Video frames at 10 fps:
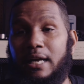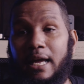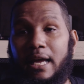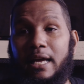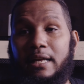
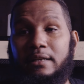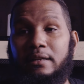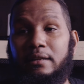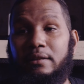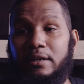and
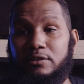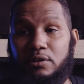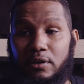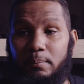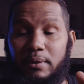there's
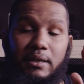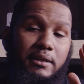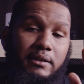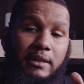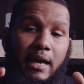going to
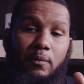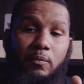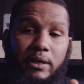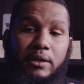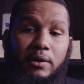be that
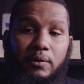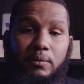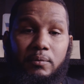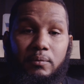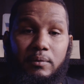
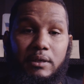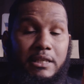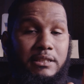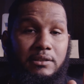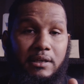window
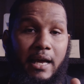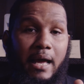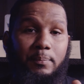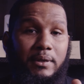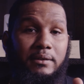is going to
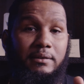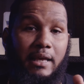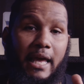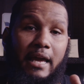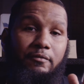happen
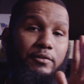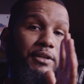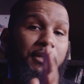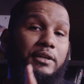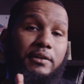every
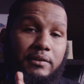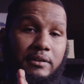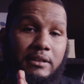year.